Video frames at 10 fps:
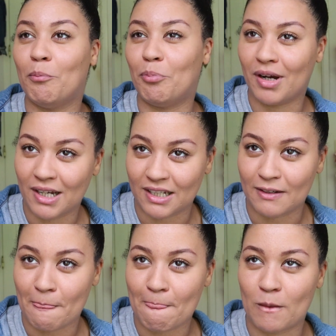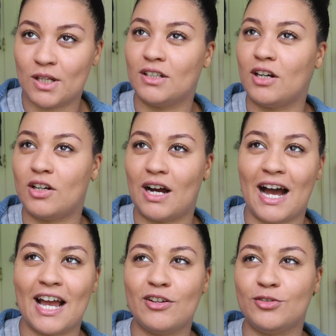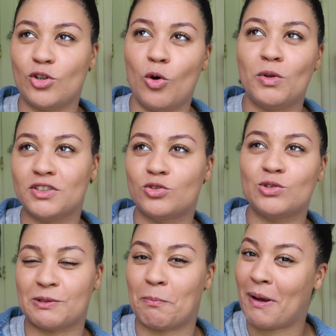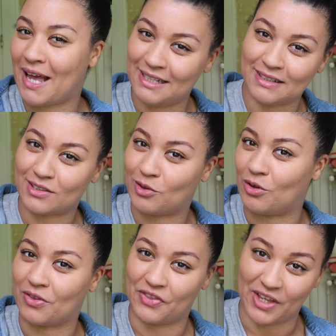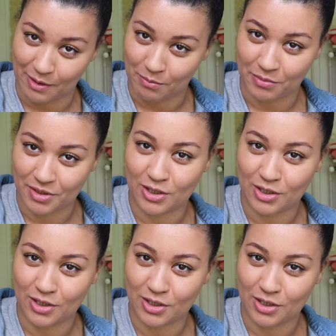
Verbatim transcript: But I don't want to depend on them.